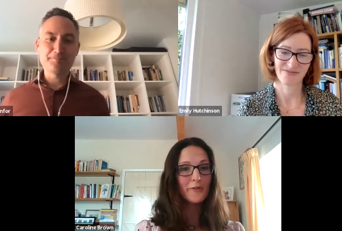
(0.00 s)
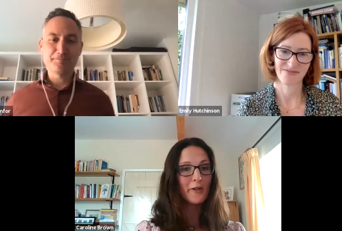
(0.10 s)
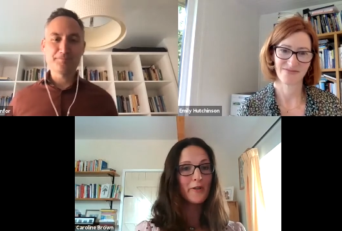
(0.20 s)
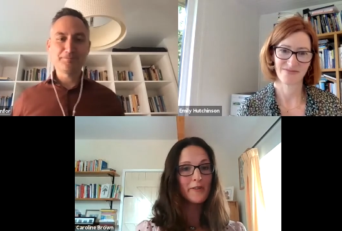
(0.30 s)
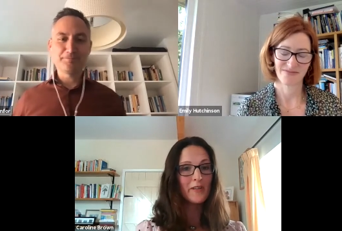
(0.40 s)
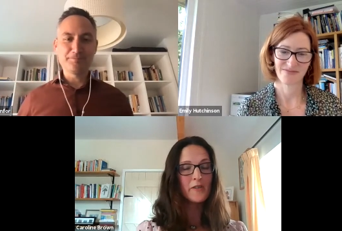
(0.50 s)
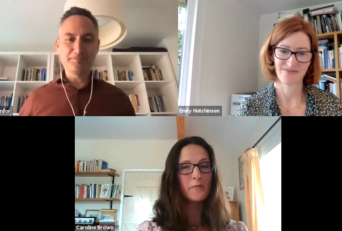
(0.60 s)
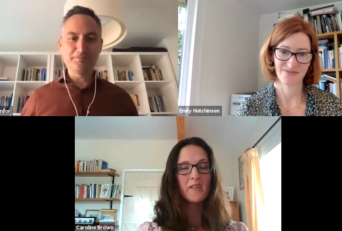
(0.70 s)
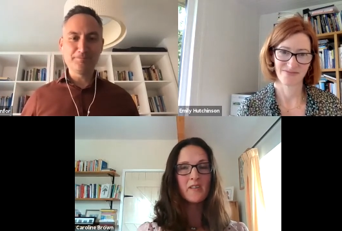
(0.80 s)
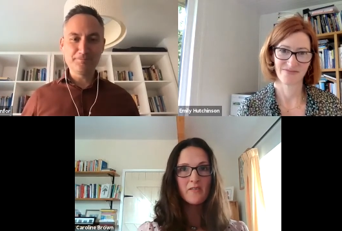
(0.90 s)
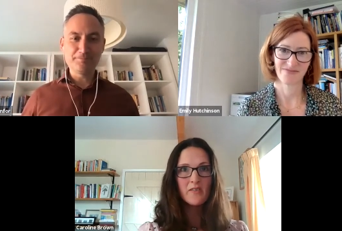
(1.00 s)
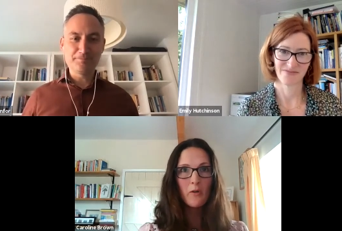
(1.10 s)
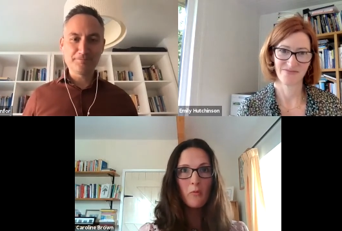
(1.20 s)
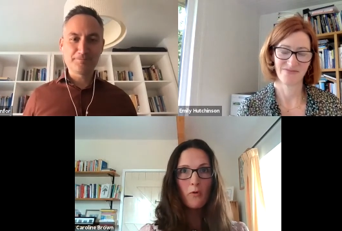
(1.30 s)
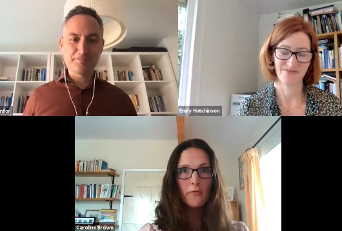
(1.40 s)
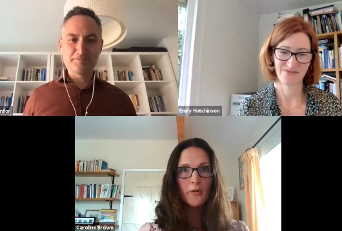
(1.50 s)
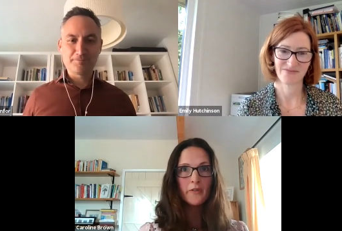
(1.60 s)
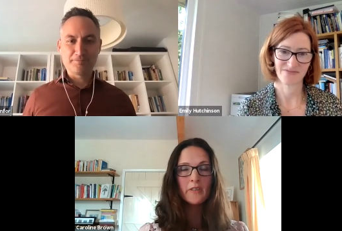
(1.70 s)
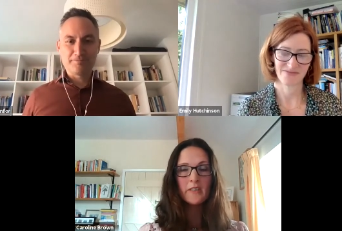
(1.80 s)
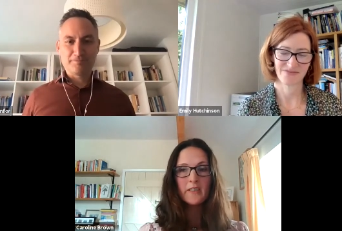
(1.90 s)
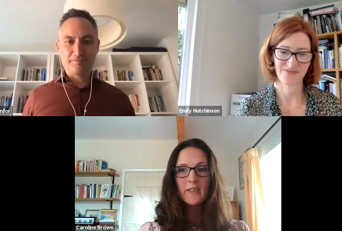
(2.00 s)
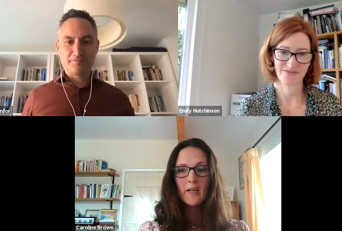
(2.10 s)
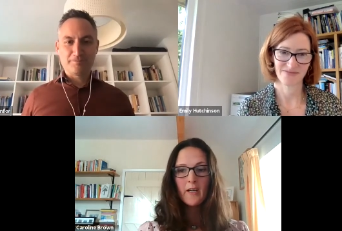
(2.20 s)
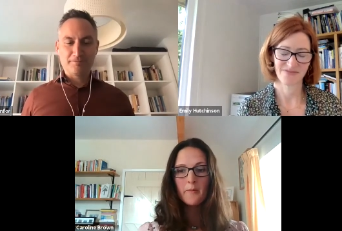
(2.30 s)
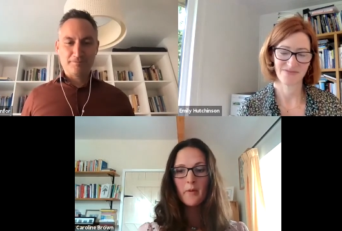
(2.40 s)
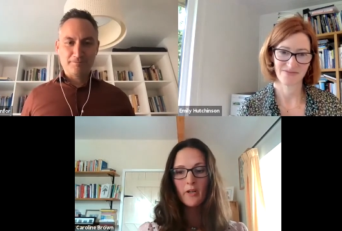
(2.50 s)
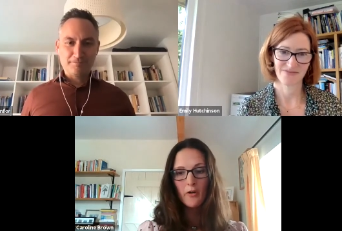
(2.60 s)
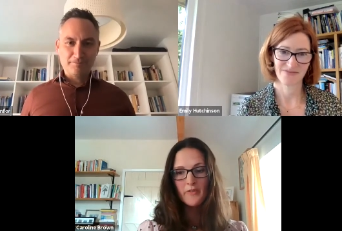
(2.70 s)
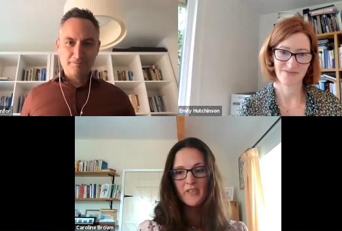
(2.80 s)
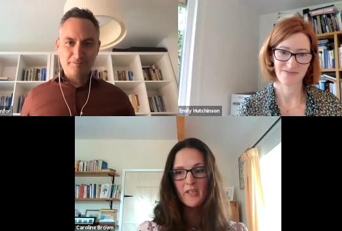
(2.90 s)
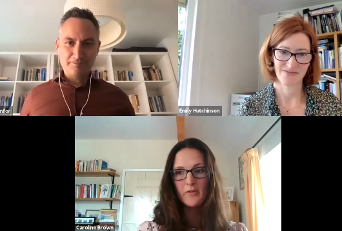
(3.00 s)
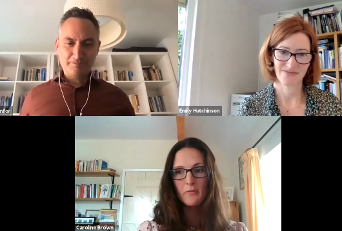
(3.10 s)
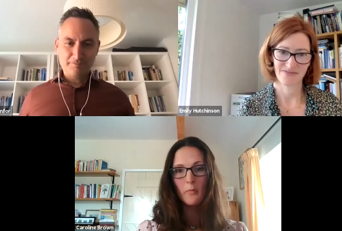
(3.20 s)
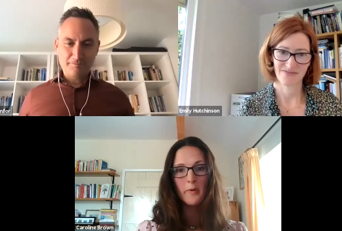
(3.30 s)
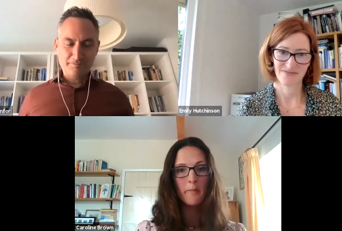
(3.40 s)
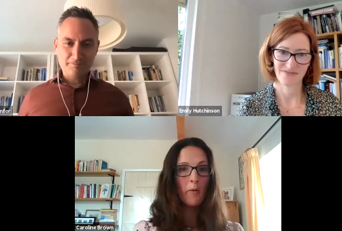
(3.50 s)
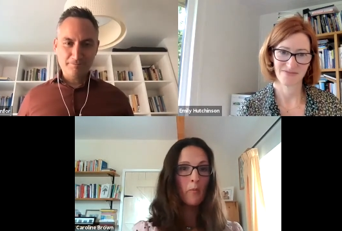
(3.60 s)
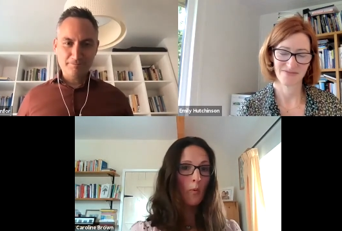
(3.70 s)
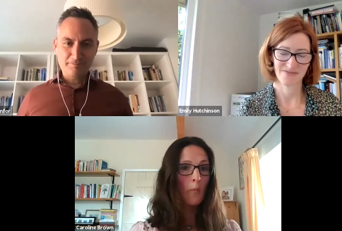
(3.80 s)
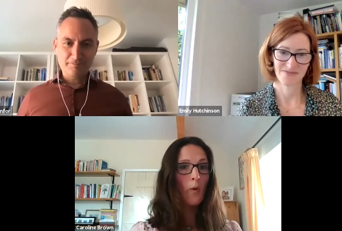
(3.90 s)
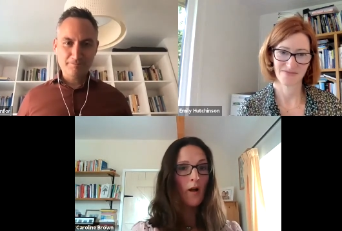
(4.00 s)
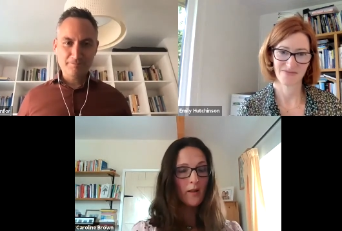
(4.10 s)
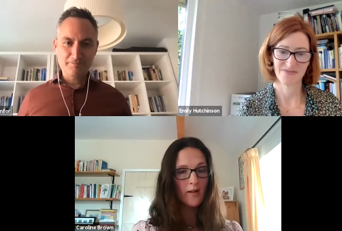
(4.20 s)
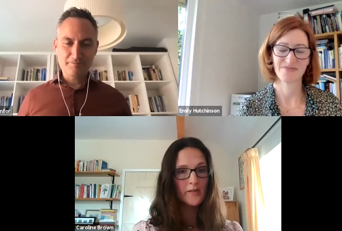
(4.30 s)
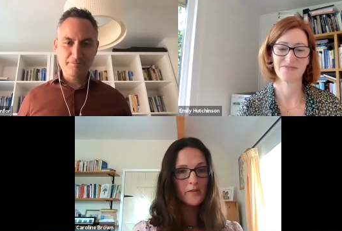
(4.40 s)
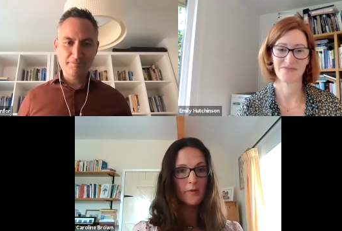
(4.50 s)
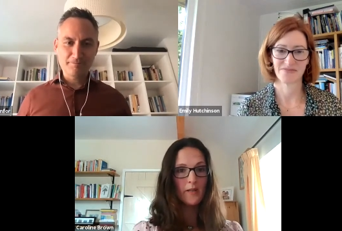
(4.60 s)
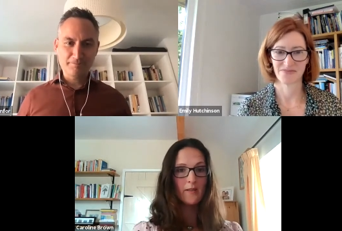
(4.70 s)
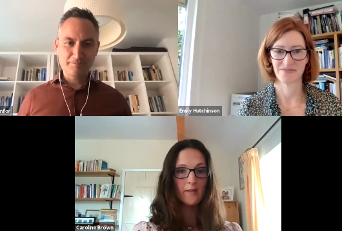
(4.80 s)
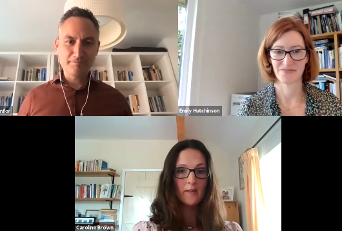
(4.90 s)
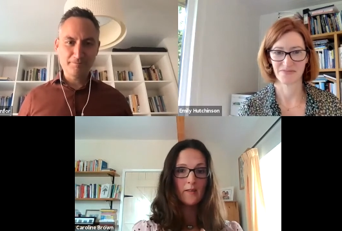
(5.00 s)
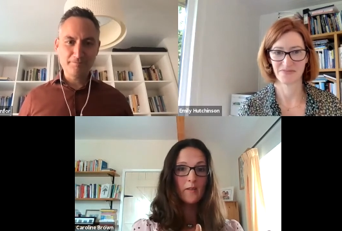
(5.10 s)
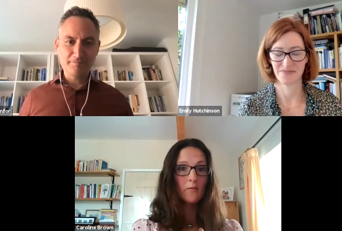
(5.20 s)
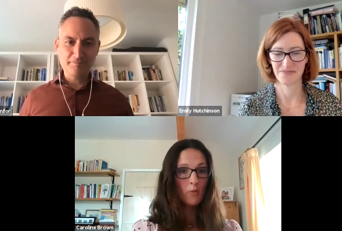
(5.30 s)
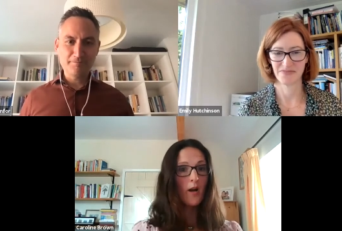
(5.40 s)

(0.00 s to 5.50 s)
Speaker 1: doing over the last week mm. so so often um, a conversation will be about what went well last week mm-hmm.